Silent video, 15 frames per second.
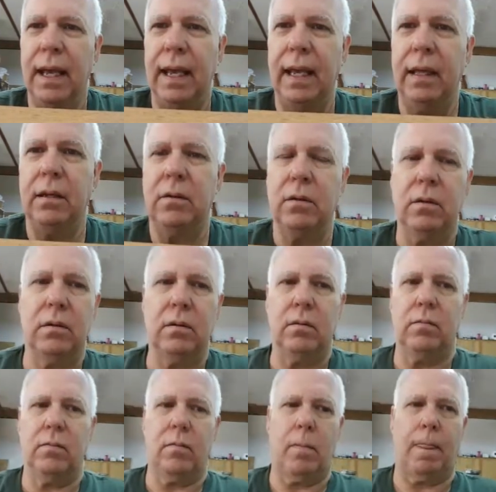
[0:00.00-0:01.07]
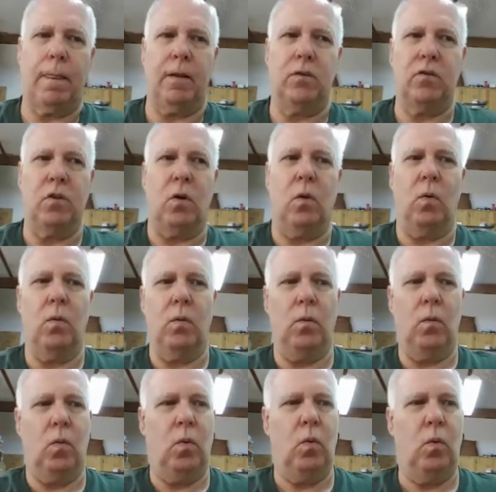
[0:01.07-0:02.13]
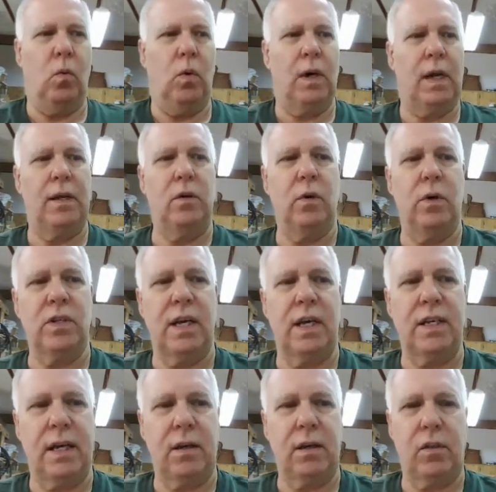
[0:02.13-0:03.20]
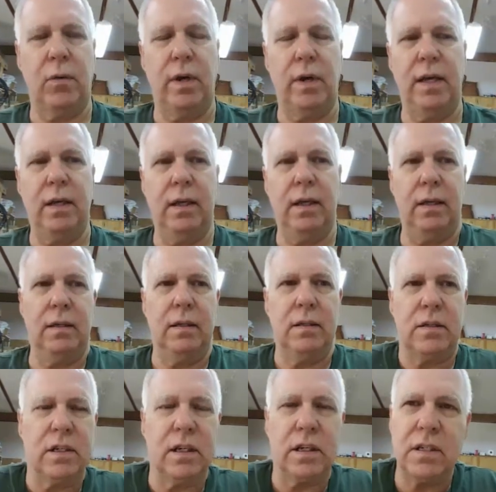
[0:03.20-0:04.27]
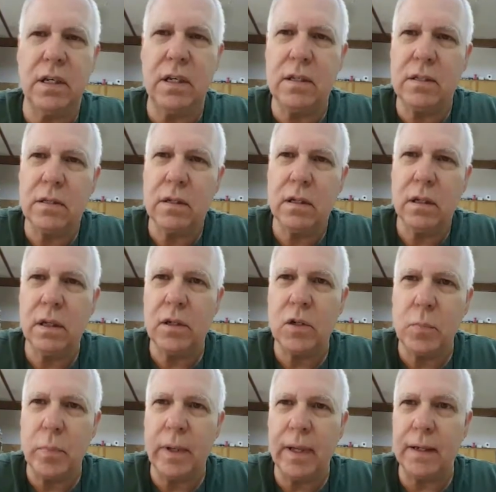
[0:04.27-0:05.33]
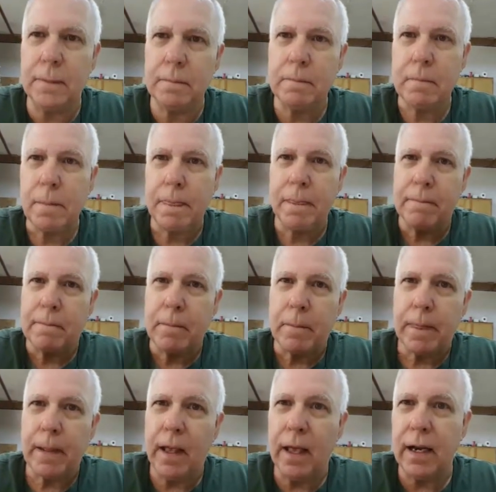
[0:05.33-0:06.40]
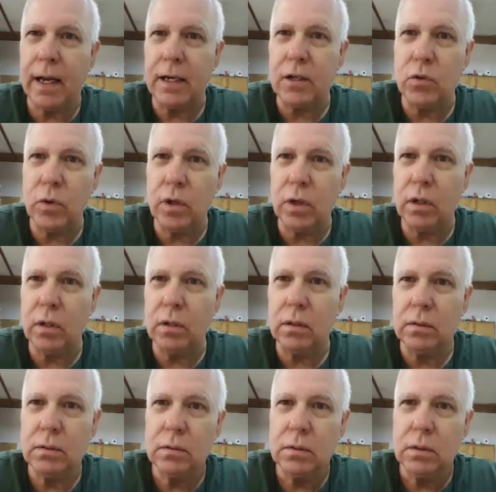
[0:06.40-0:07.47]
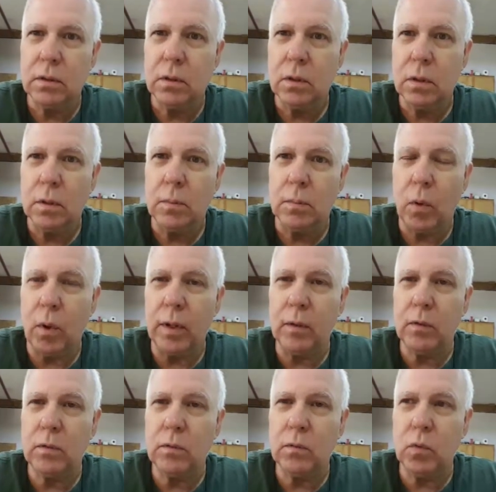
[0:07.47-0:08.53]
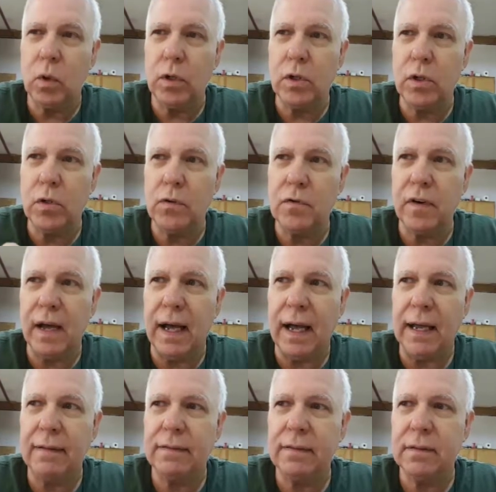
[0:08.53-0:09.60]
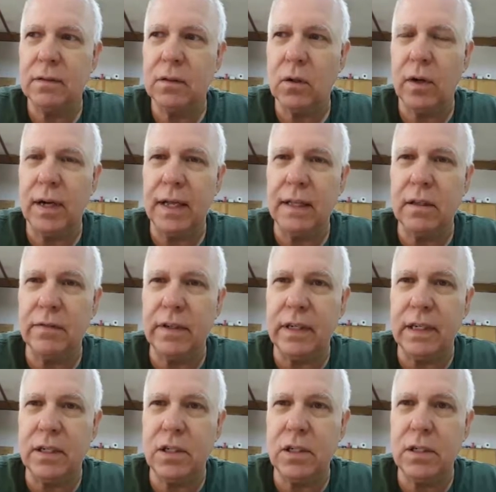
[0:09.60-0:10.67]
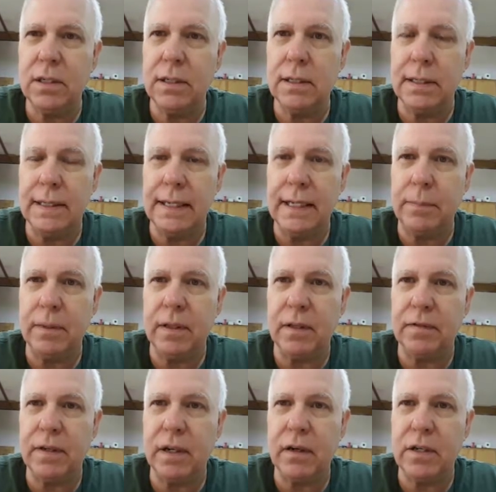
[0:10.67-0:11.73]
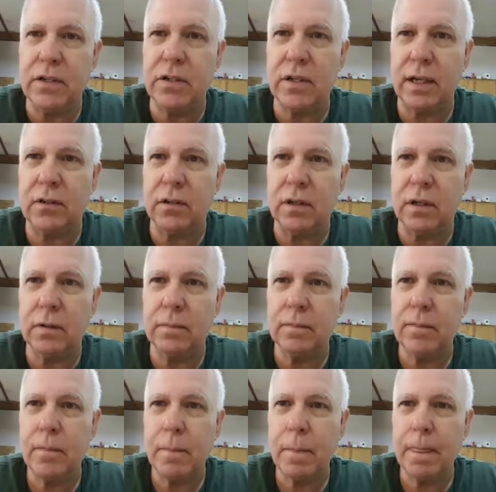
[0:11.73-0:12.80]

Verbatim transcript: And so what I do is I take a 3 16th inch bit and I drill 0.125 or an eighth of an inch deep in the very center